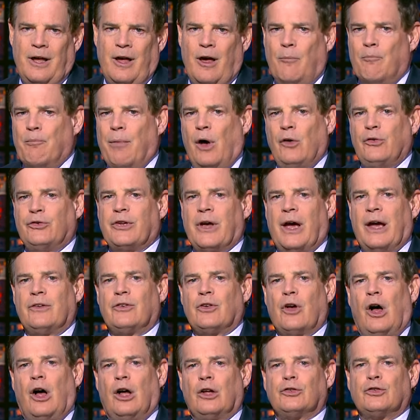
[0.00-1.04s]
Both sides
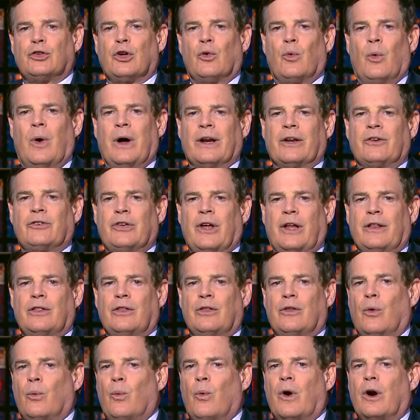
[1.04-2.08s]
also want to set
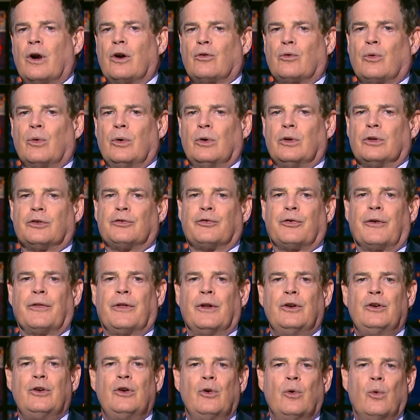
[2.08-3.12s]
the work rules for the
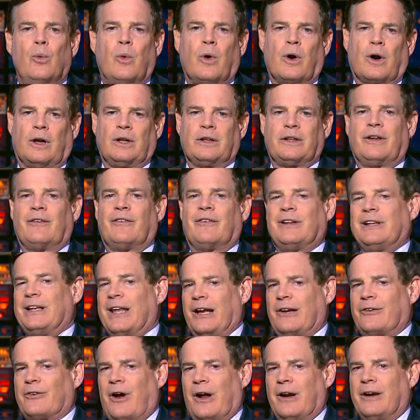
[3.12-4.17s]
new world of
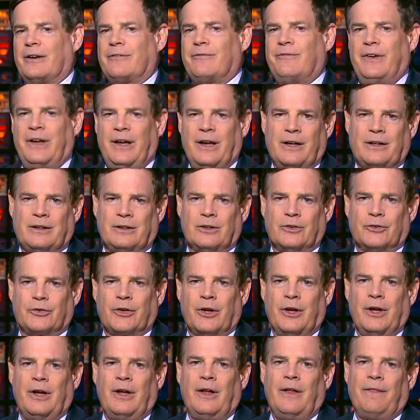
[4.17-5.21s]
electronic vehicles.
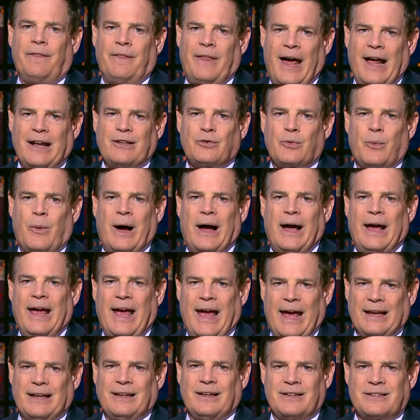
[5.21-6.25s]
That's why
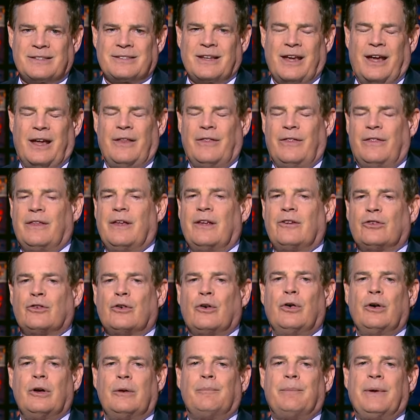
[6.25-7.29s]
analysts say this
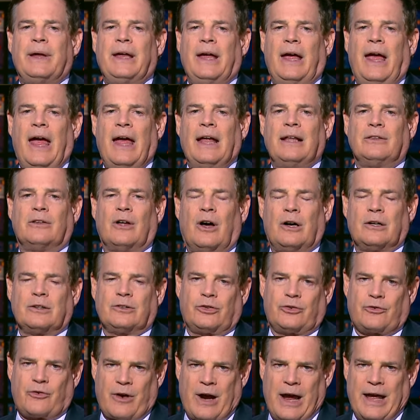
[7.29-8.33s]
could be a long
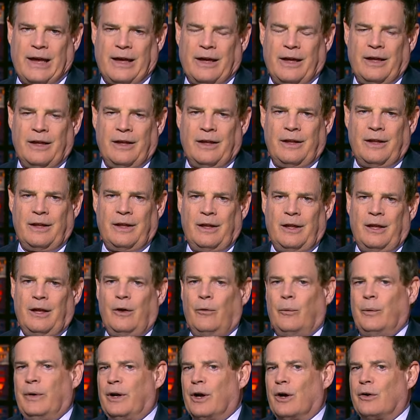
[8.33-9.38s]
strike.
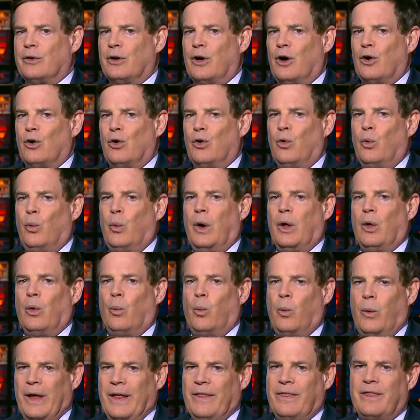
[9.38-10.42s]
We don't know who will
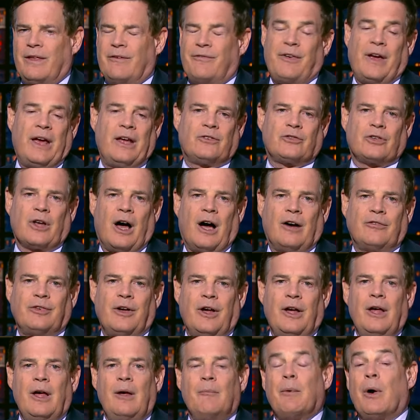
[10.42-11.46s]
win the face-off,
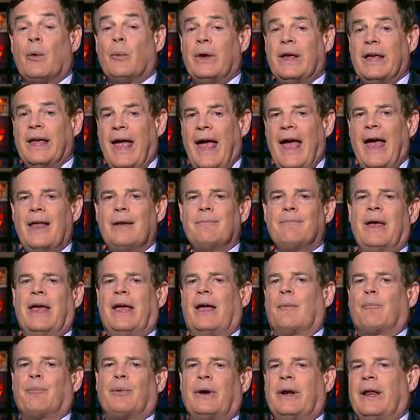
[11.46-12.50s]
but we can make
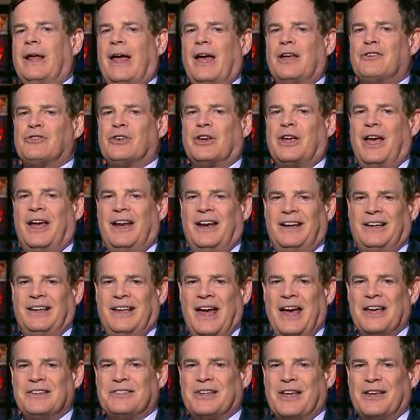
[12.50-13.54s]
a pretty educated
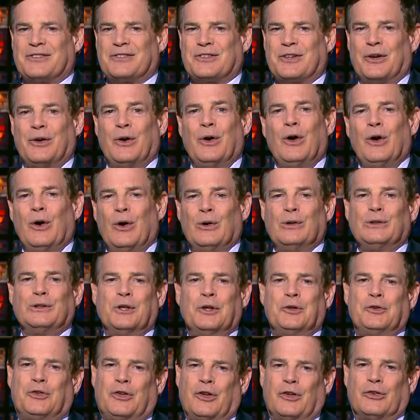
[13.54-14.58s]
guess as to who
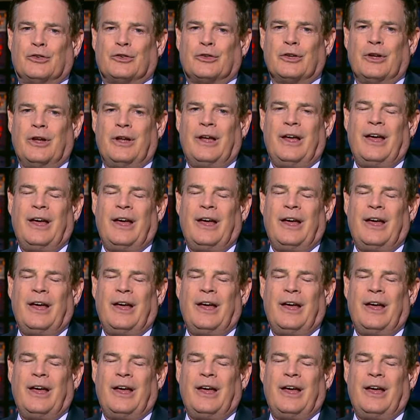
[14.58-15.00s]
loses.